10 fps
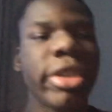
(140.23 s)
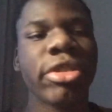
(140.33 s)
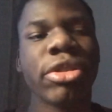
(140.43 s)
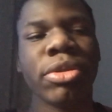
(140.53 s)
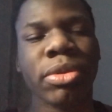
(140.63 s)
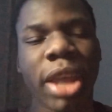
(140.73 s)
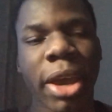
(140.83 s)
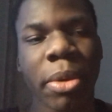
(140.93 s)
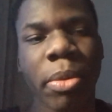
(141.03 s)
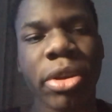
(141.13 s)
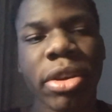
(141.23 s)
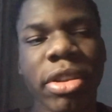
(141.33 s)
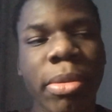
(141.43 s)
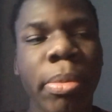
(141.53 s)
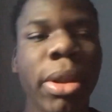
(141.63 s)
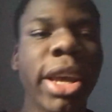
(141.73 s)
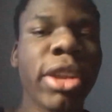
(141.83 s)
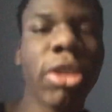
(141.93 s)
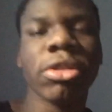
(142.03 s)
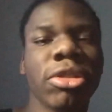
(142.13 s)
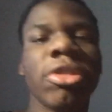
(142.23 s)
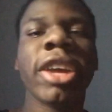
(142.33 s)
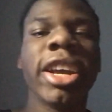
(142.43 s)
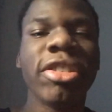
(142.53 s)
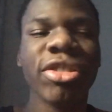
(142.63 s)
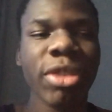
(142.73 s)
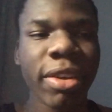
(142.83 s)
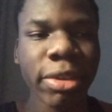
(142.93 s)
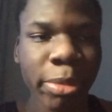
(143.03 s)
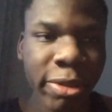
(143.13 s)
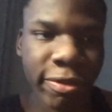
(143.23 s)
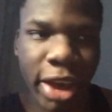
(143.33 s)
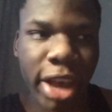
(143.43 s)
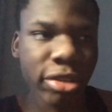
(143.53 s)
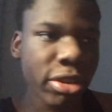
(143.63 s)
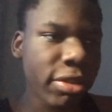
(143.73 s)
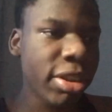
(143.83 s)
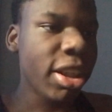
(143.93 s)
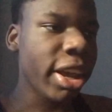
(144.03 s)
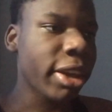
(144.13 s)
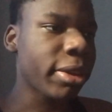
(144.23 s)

So, like, when you have to play Knuckles stages, you have to be fast. You have to, like,